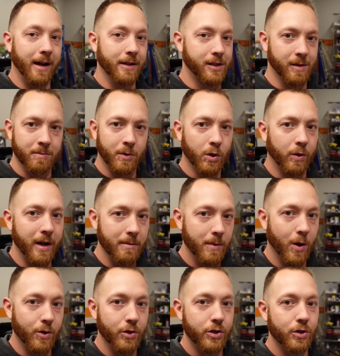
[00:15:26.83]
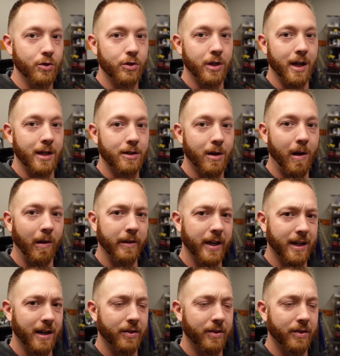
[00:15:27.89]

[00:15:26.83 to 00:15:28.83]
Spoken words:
Some crate motors used a tall deck.